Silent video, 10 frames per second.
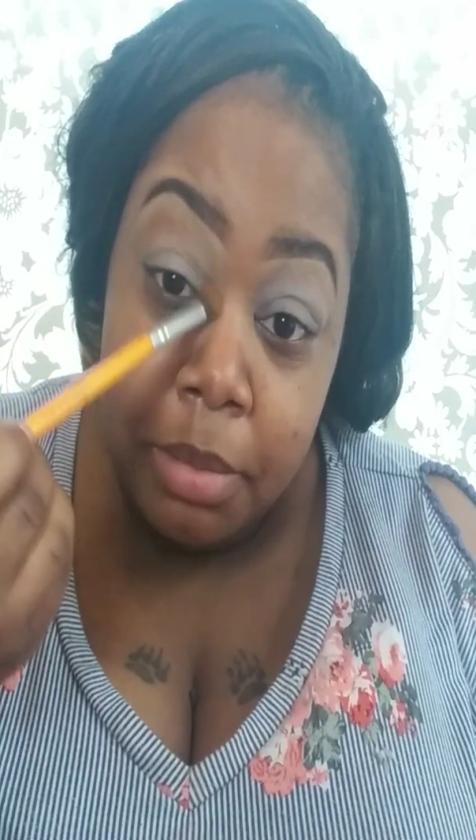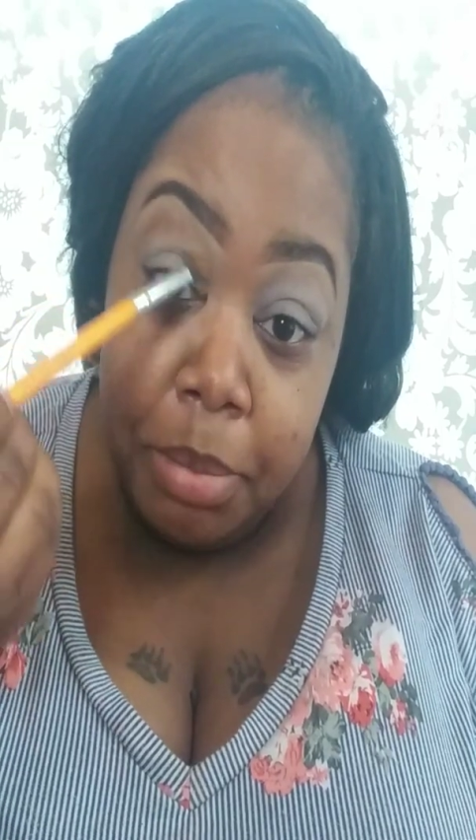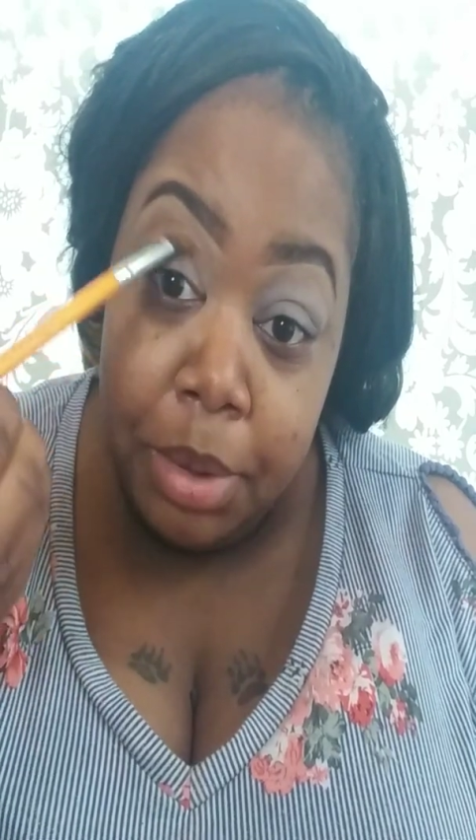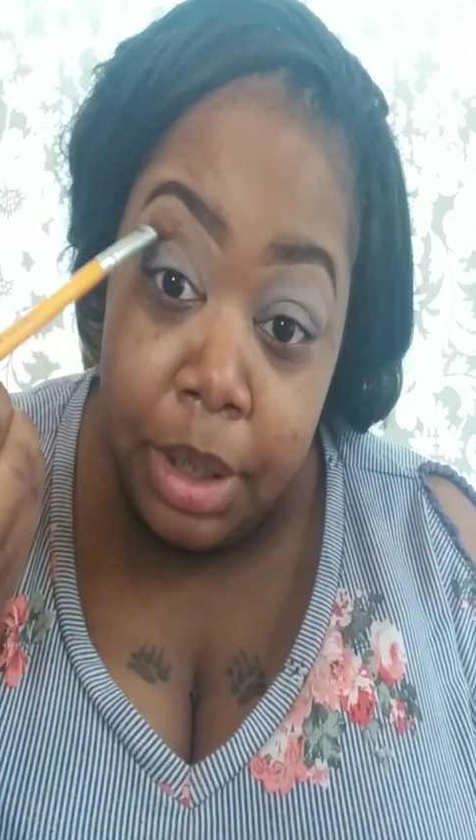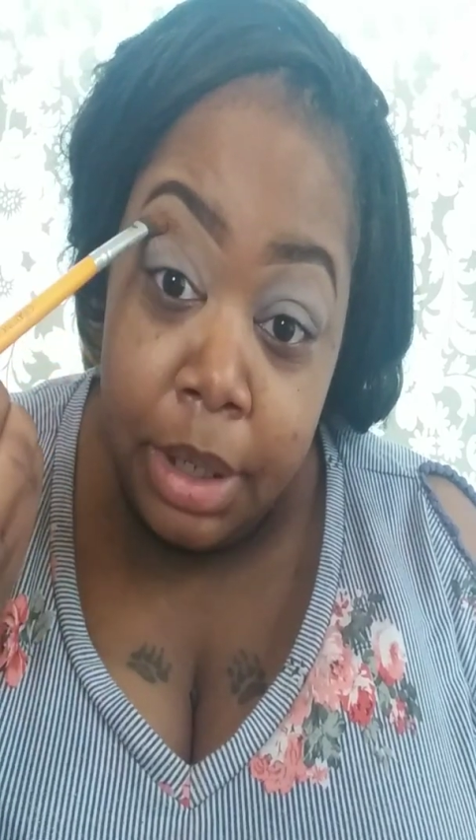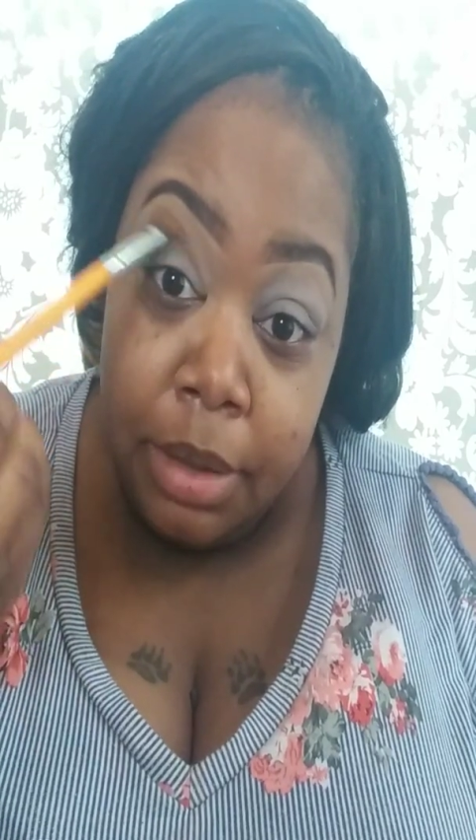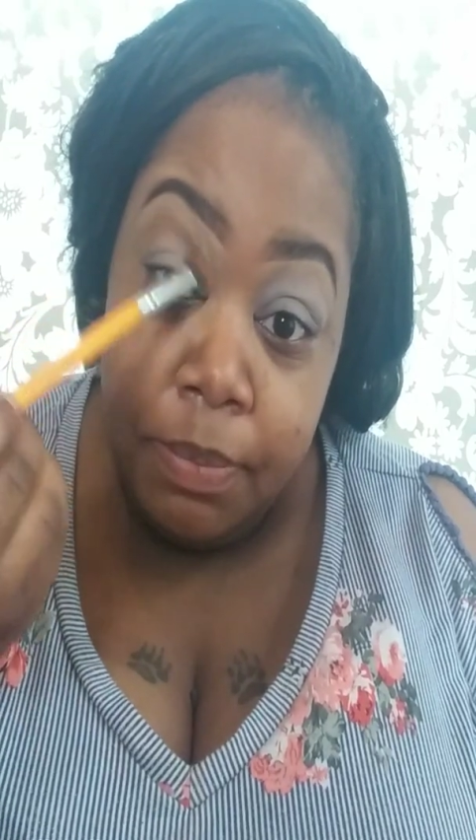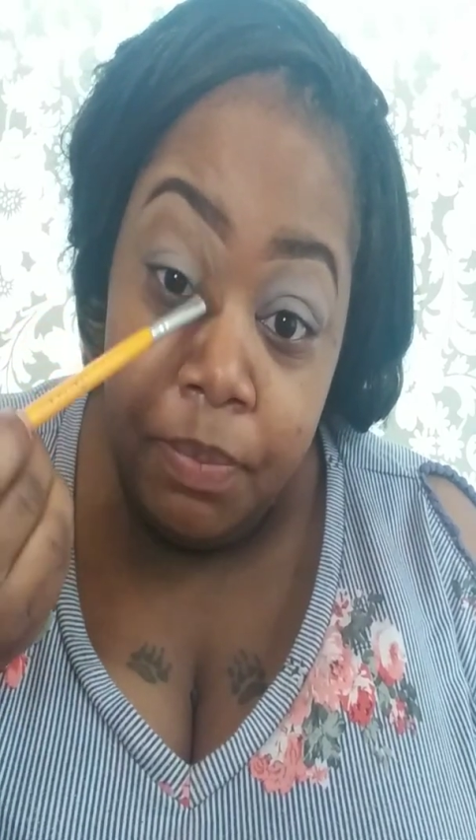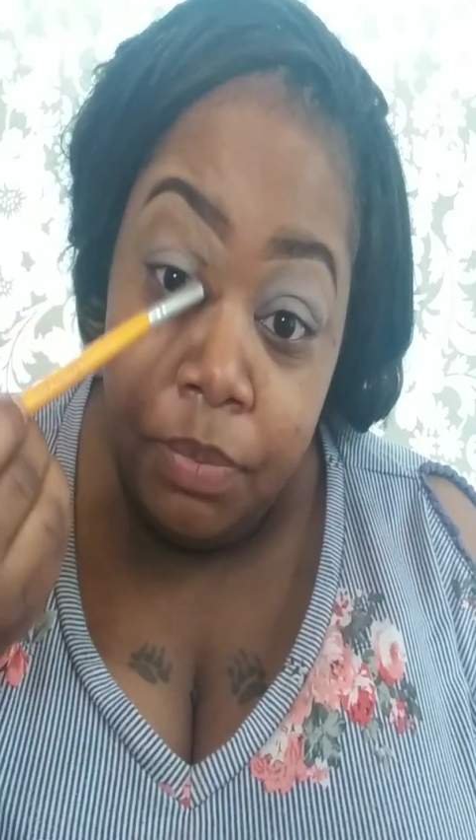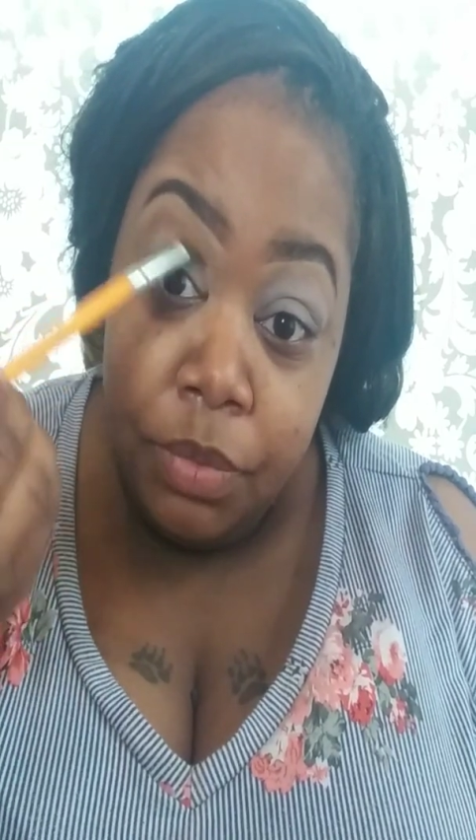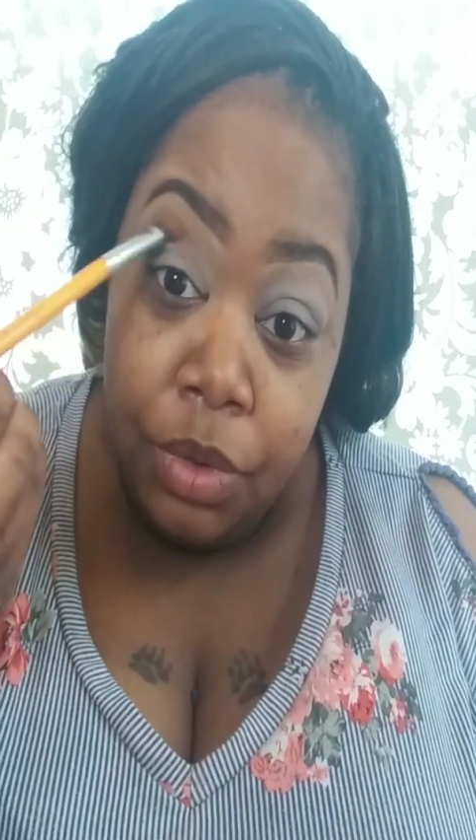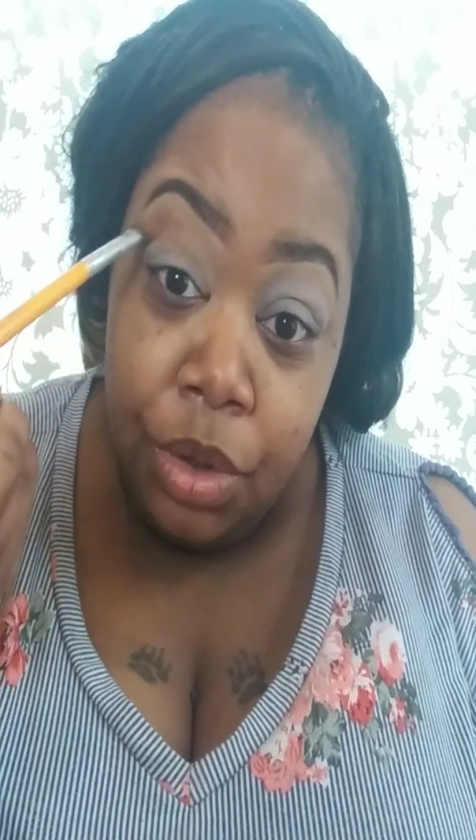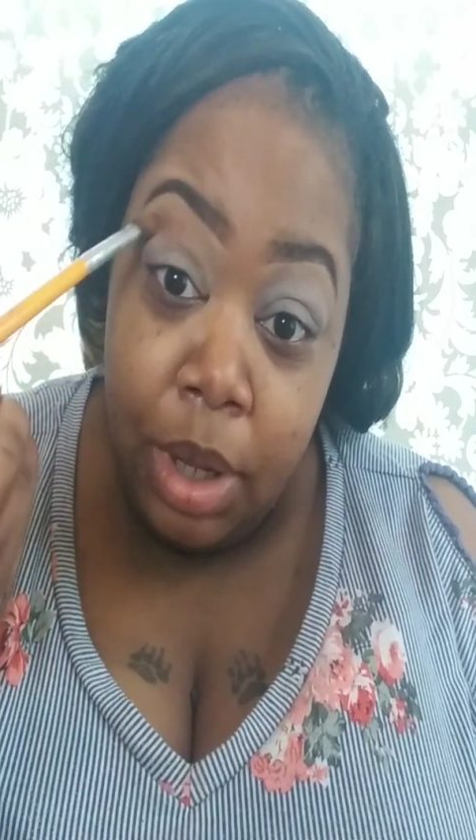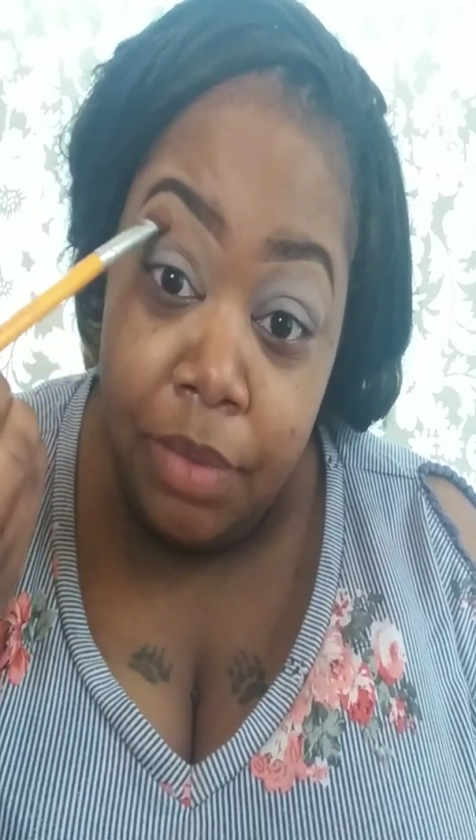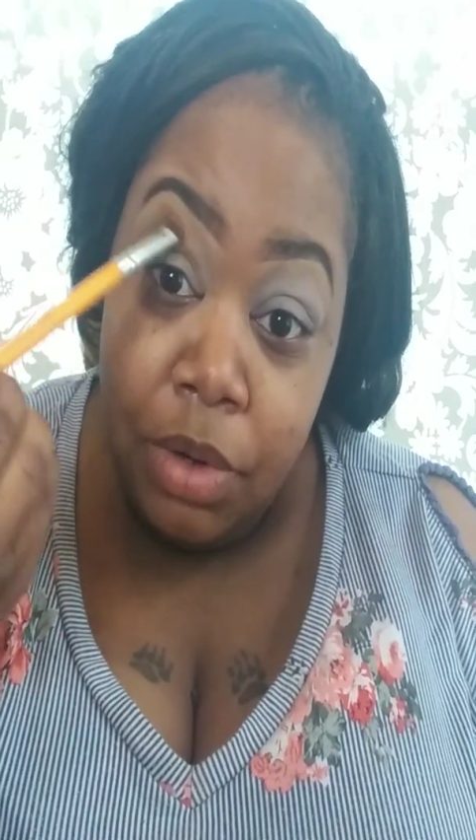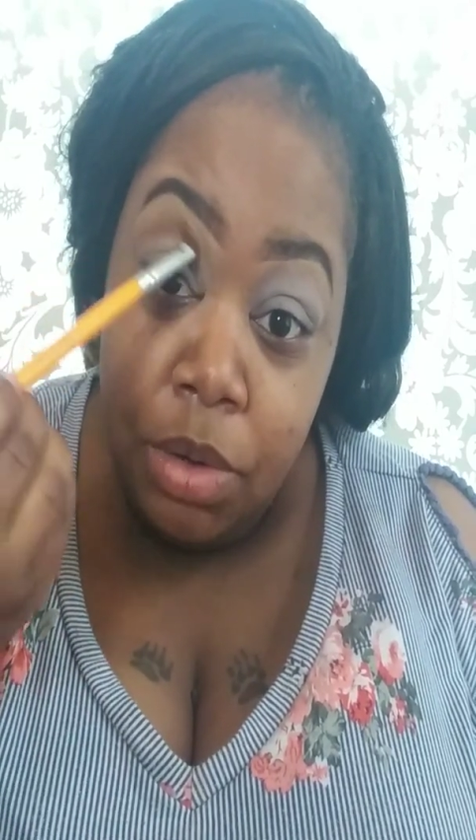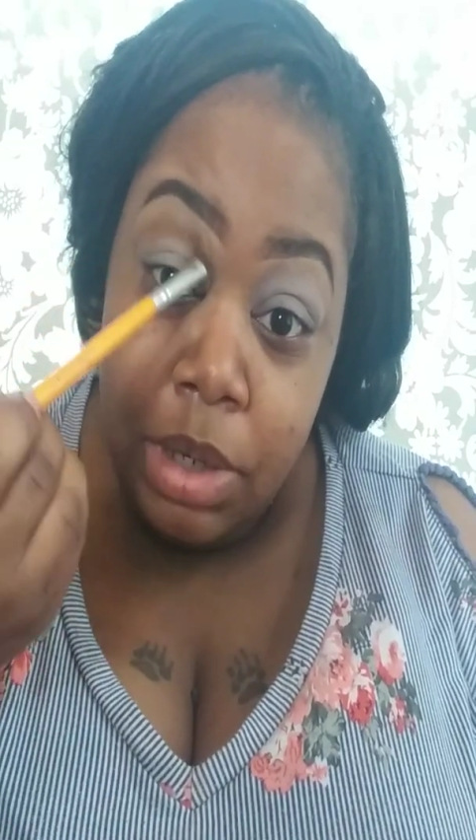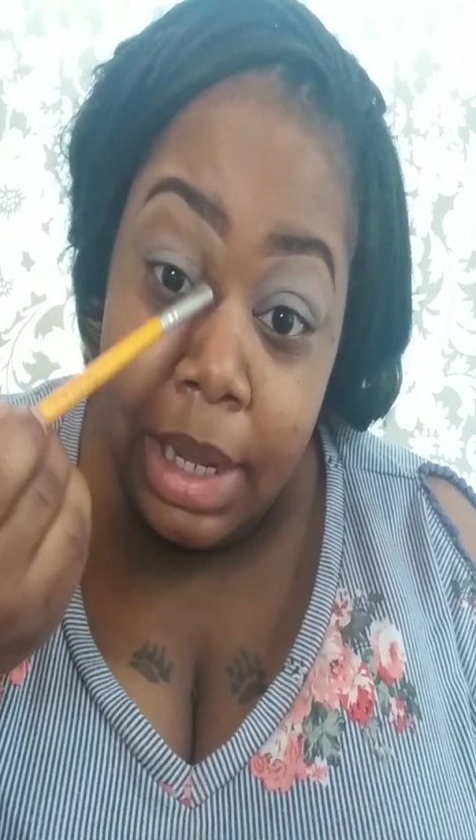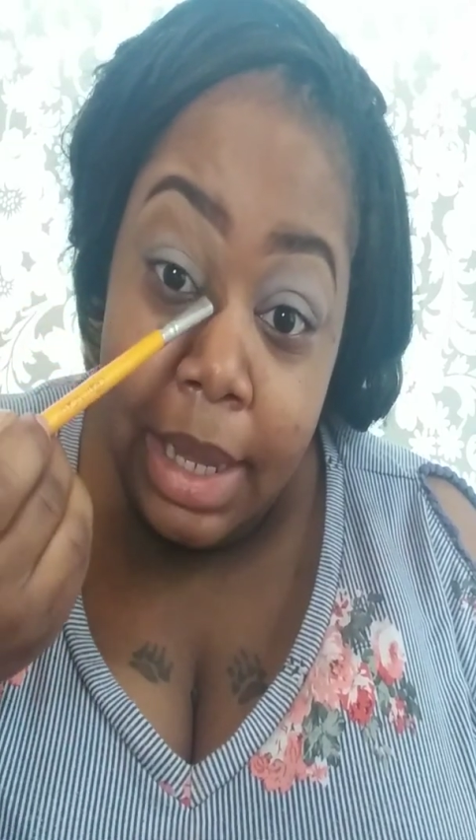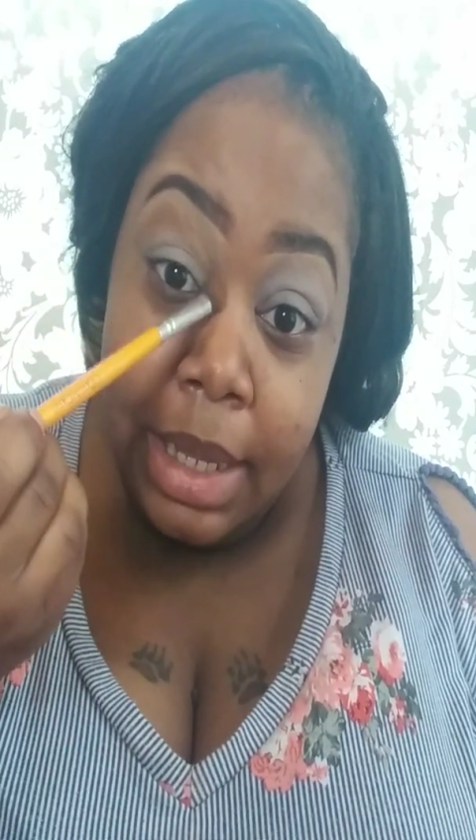but you have little
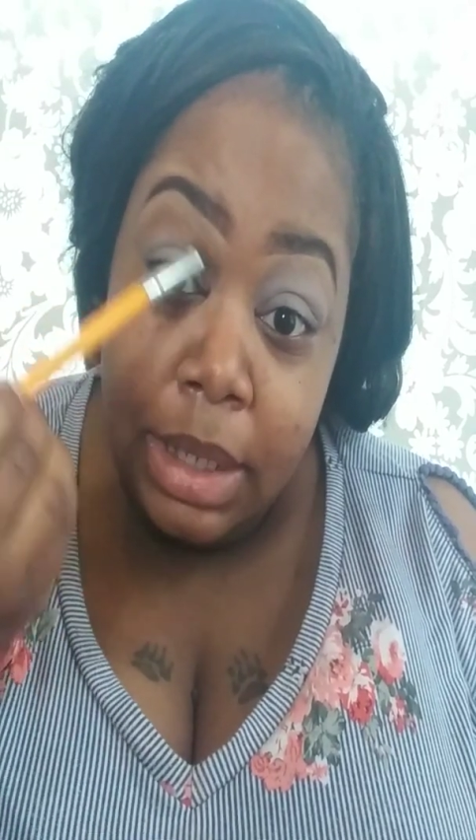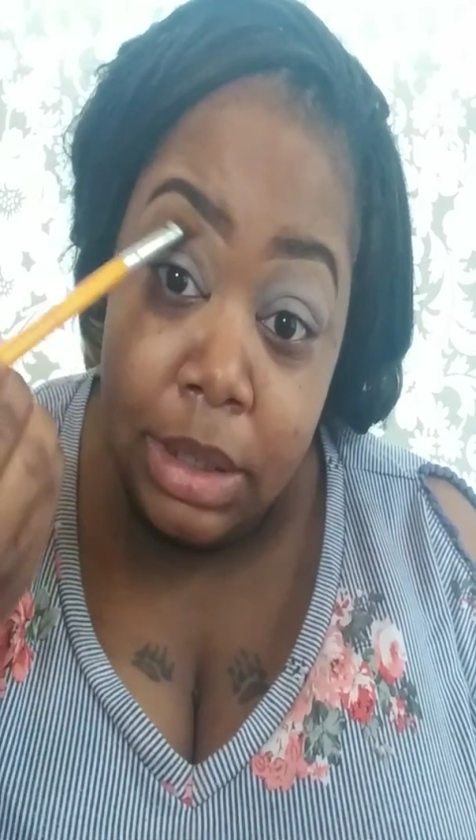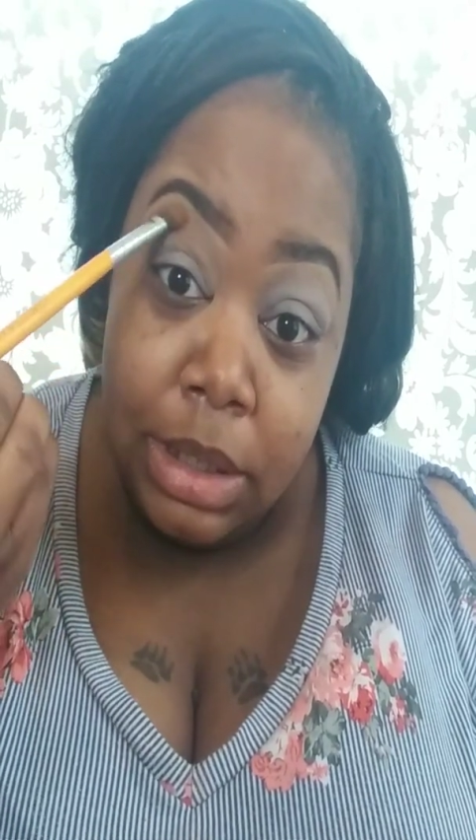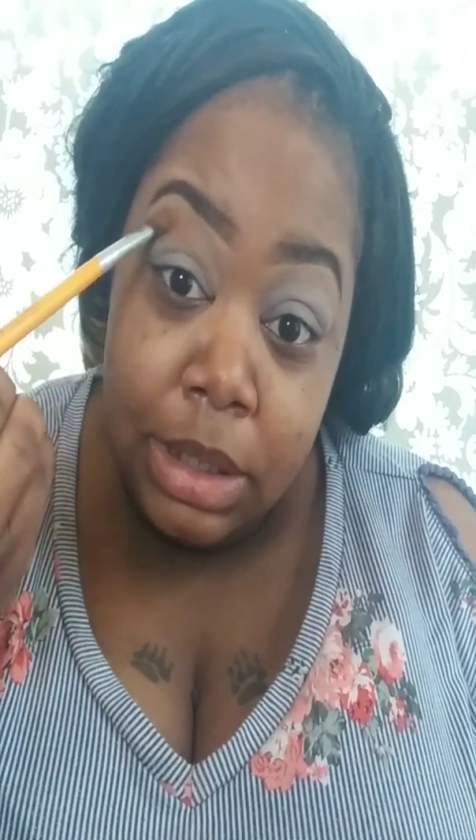lines